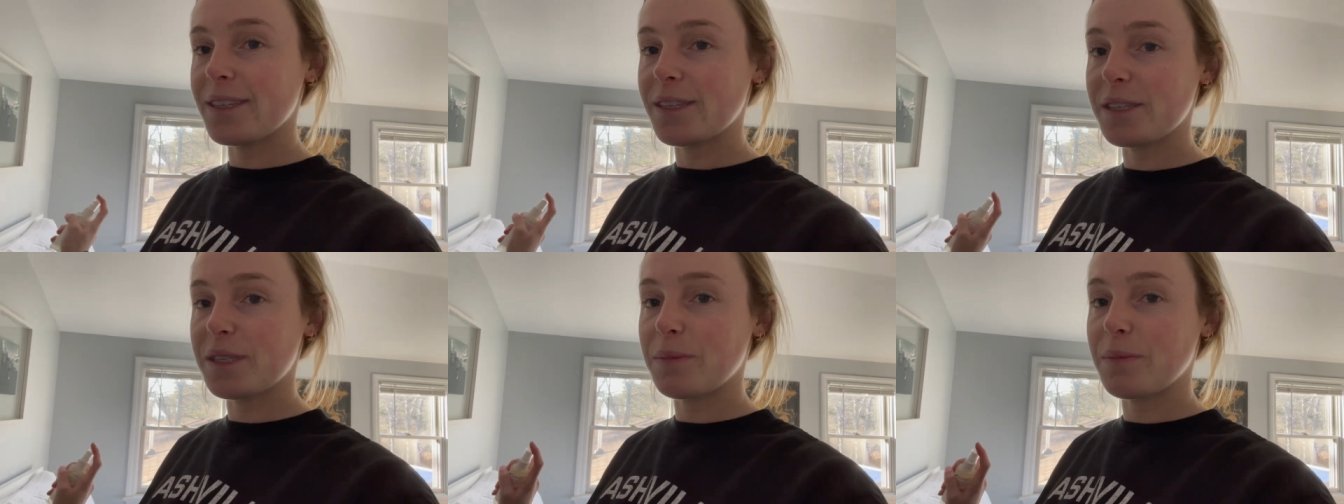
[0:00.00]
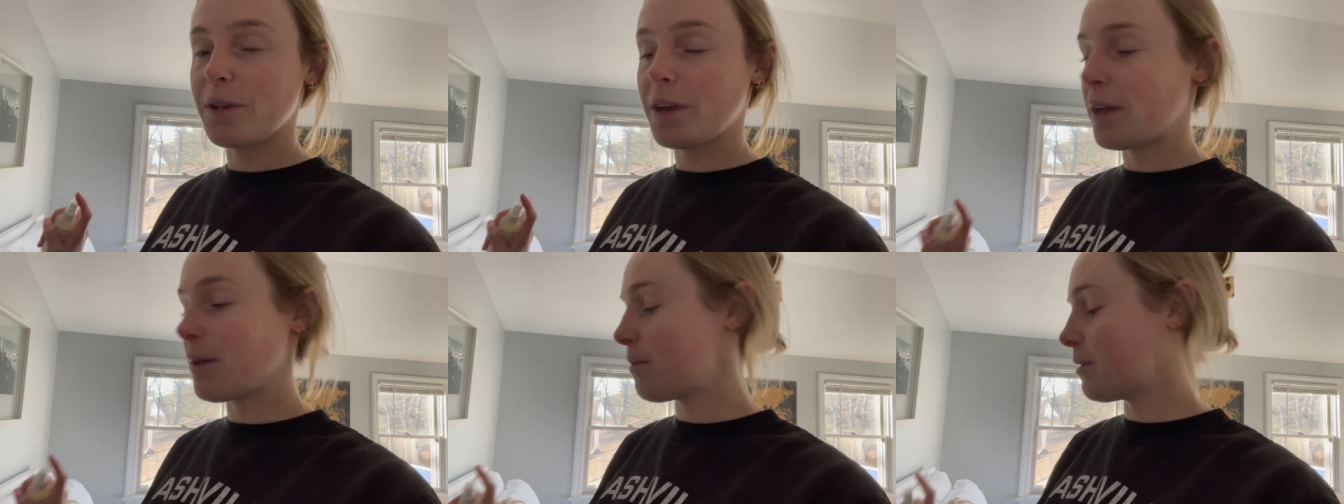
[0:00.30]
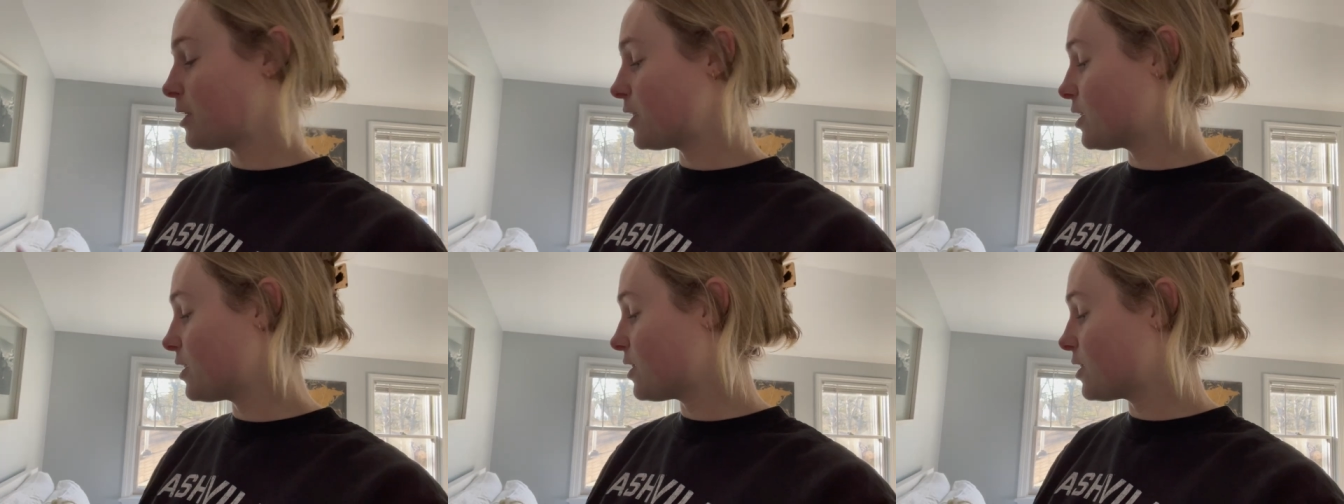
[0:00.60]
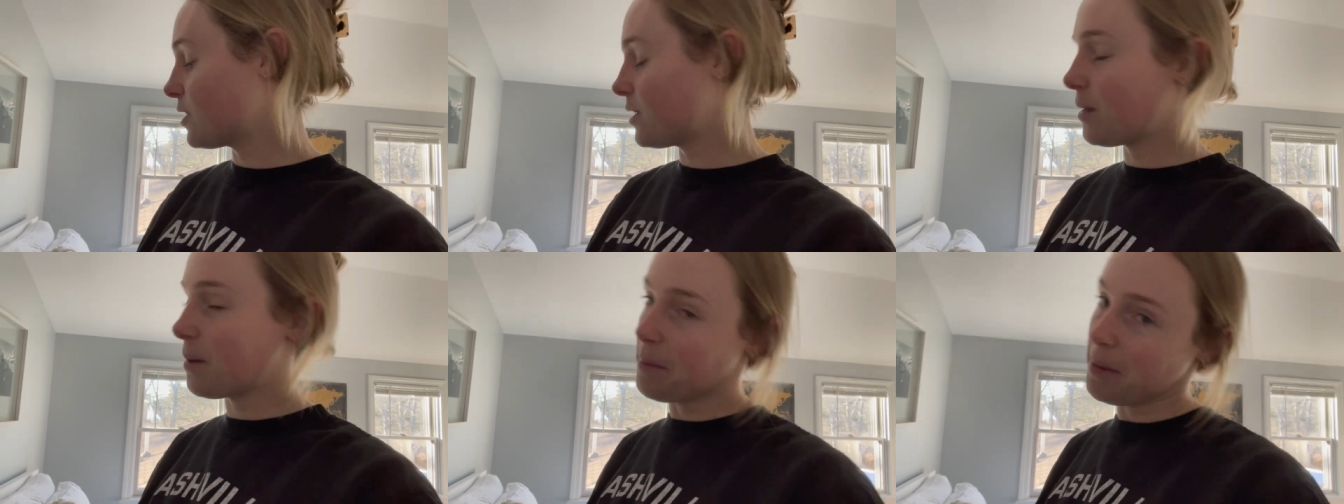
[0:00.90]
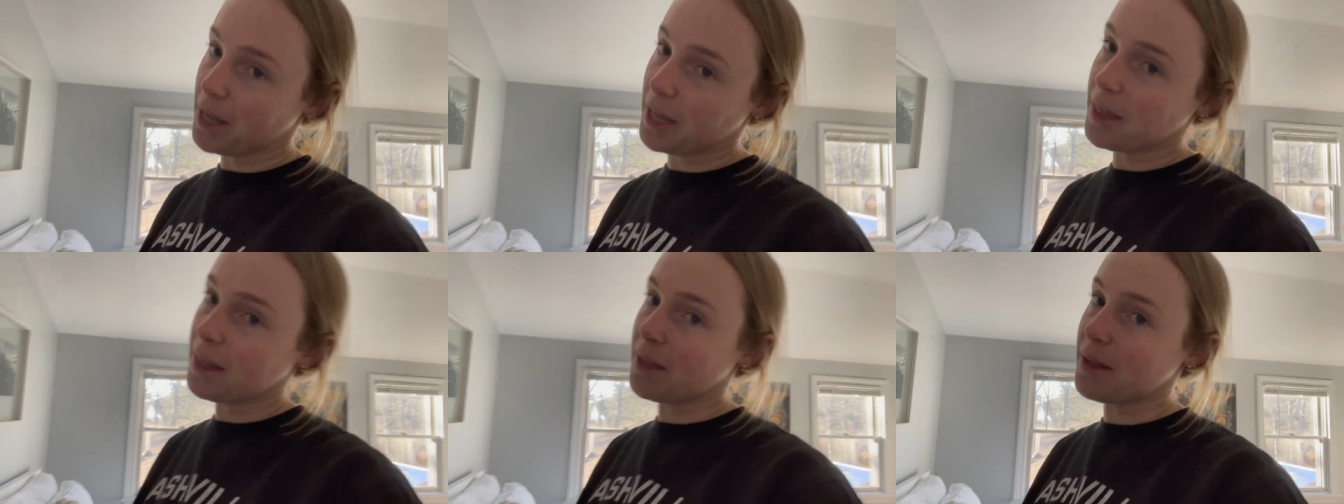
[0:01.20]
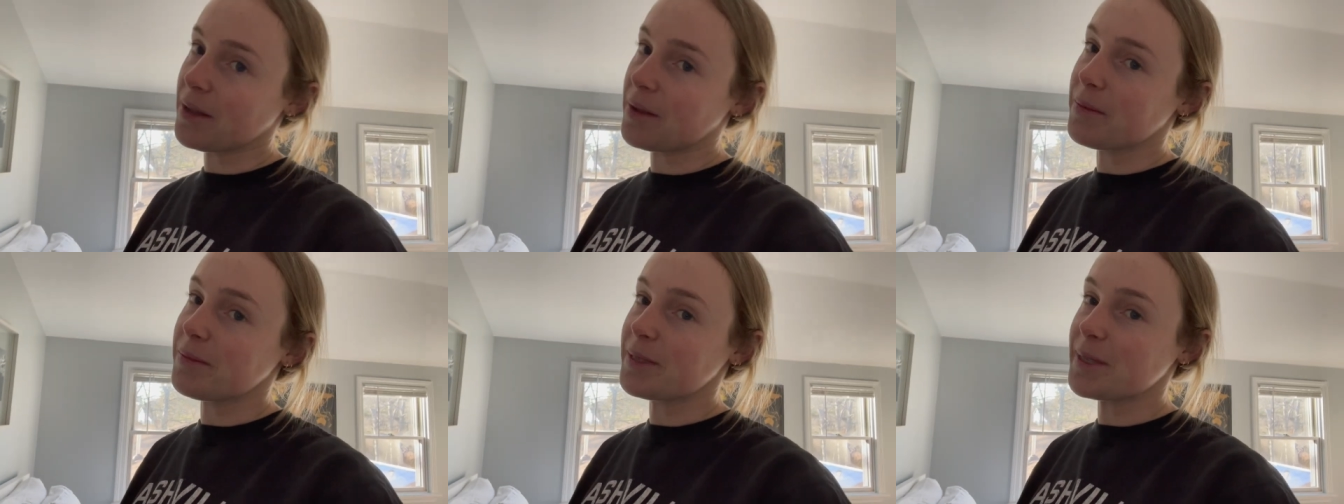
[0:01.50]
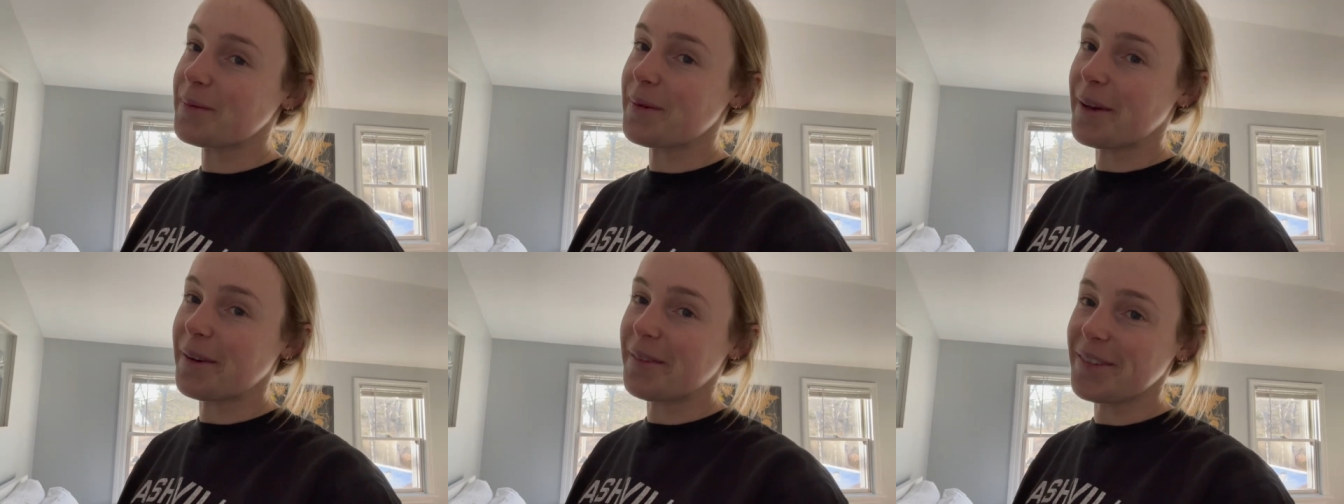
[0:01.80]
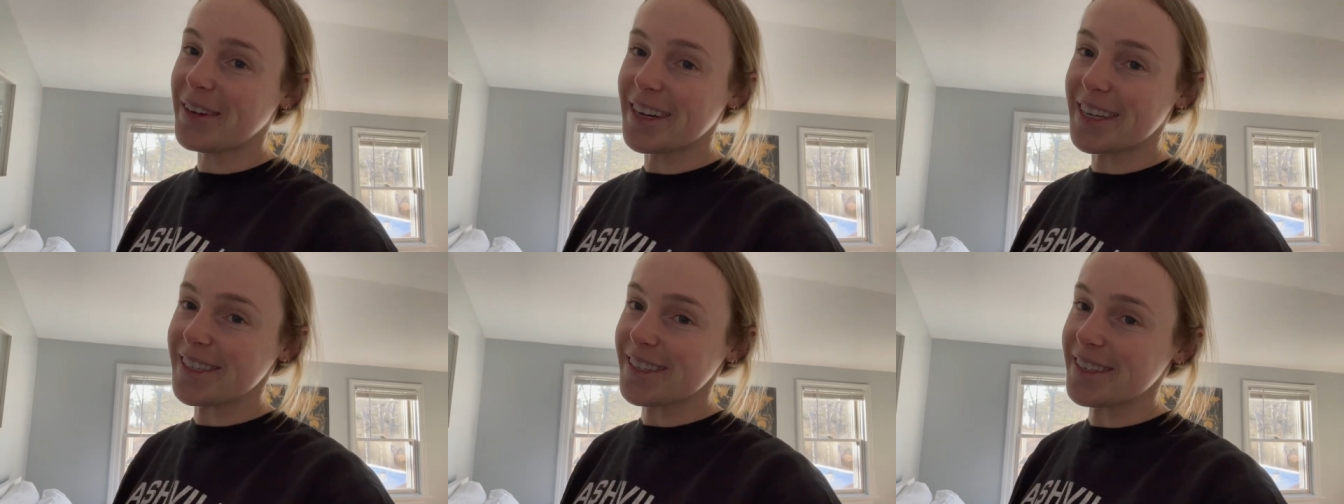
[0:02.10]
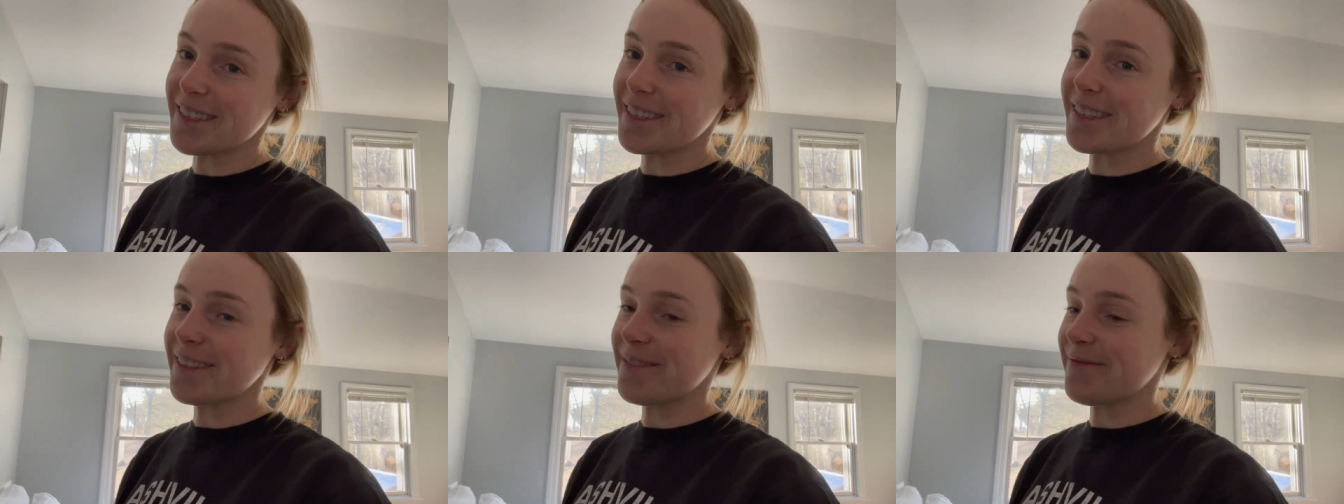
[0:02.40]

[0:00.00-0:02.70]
to spray my sheets to make them smell fresh.